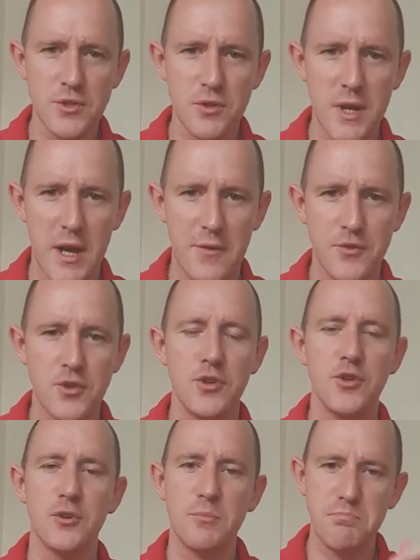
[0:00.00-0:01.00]
to look after
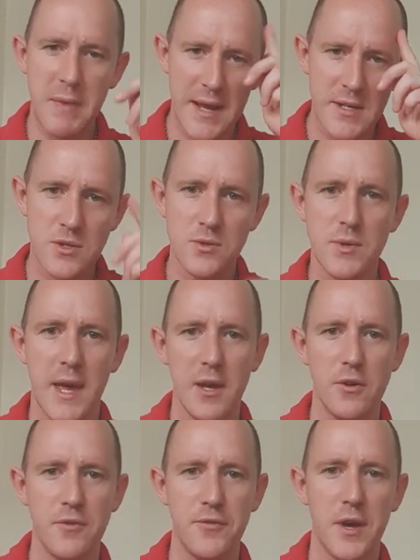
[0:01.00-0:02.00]
your mental
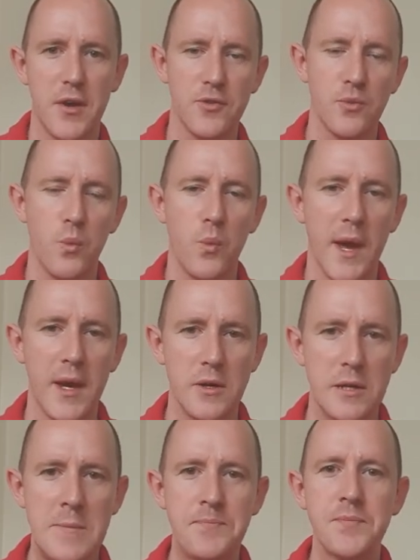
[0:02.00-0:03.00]
health as well.